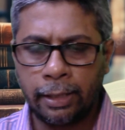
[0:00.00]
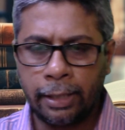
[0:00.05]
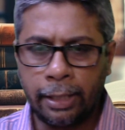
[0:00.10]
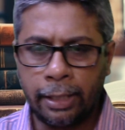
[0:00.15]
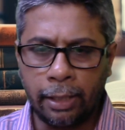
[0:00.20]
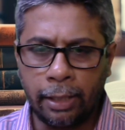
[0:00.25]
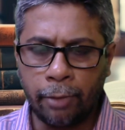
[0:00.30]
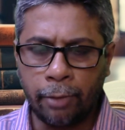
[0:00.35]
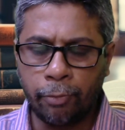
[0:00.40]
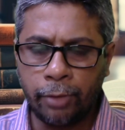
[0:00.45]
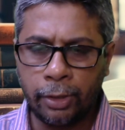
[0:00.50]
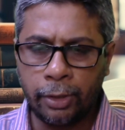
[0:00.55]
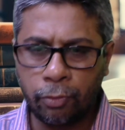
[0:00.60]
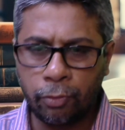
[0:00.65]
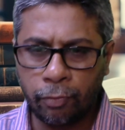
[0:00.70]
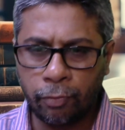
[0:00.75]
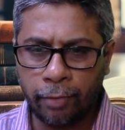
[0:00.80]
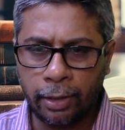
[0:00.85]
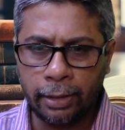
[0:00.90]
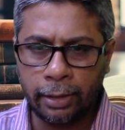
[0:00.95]
unit
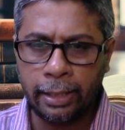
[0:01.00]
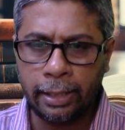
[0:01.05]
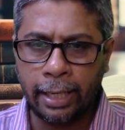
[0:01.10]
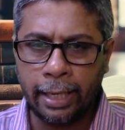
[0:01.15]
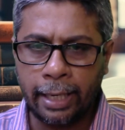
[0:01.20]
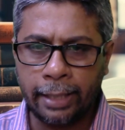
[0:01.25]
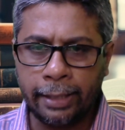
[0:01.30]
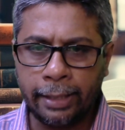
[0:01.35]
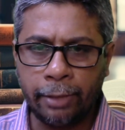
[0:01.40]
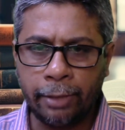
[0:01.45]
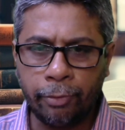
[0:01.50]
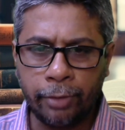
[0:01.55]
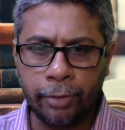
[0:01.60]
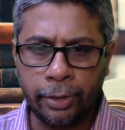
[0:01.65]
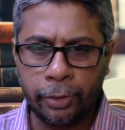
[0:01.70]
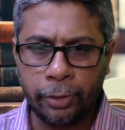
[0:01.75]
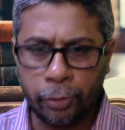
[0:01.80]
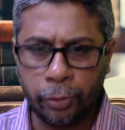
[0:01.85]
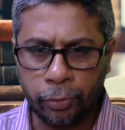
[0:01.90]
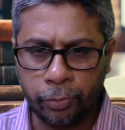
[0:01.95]
1 and
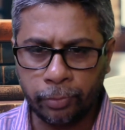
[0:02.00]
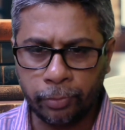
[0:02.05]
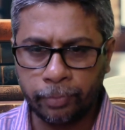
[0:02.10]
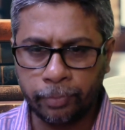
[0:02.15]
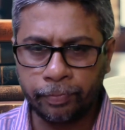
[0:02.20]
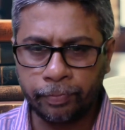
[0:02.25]
unit 2.